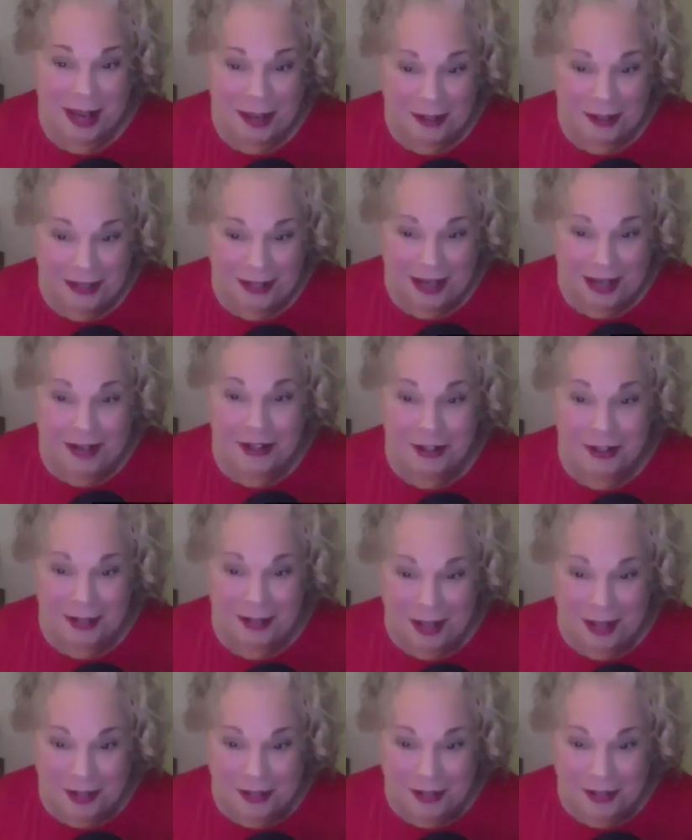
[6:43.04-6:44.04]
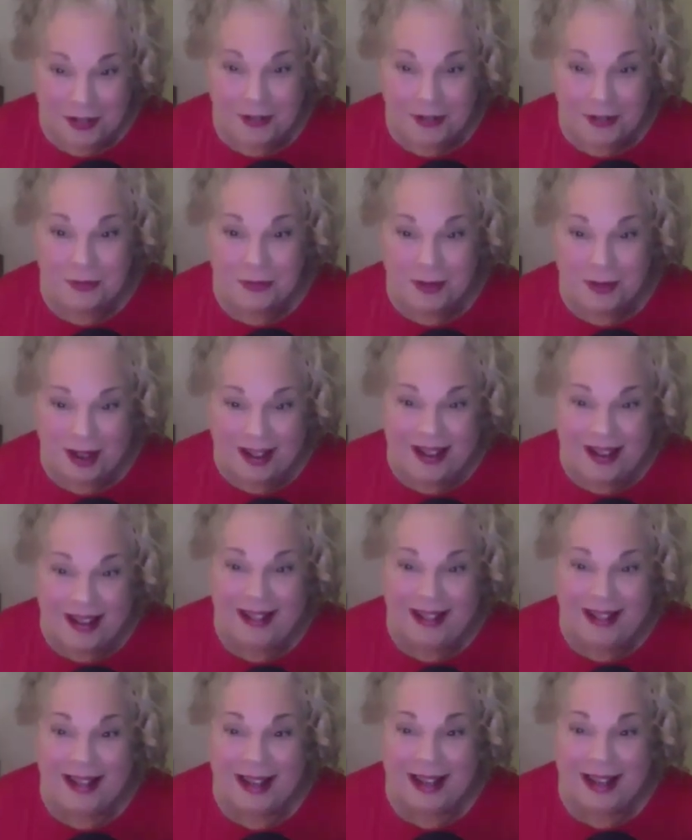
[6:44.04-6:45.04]
Now you guys know
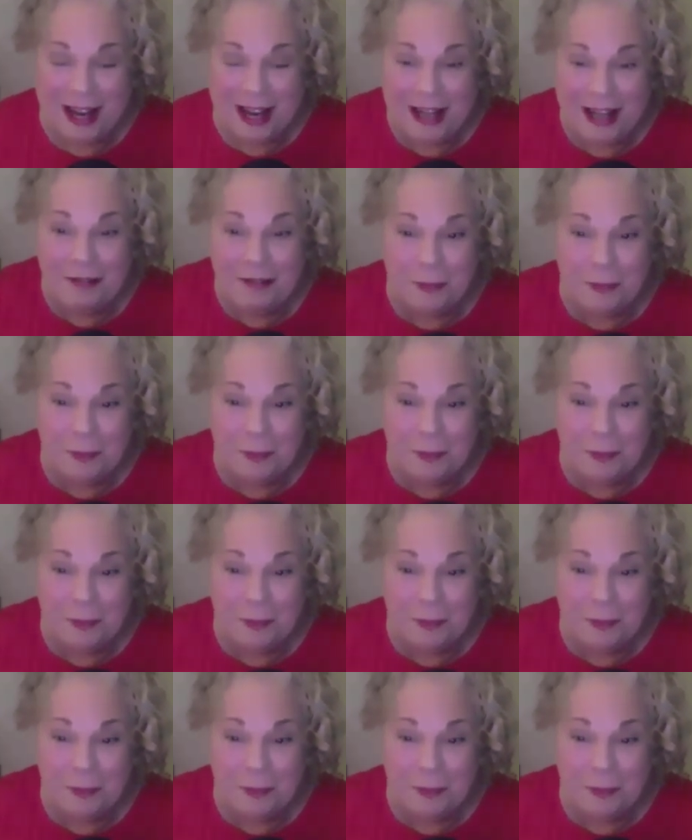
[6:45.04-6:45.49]
why I am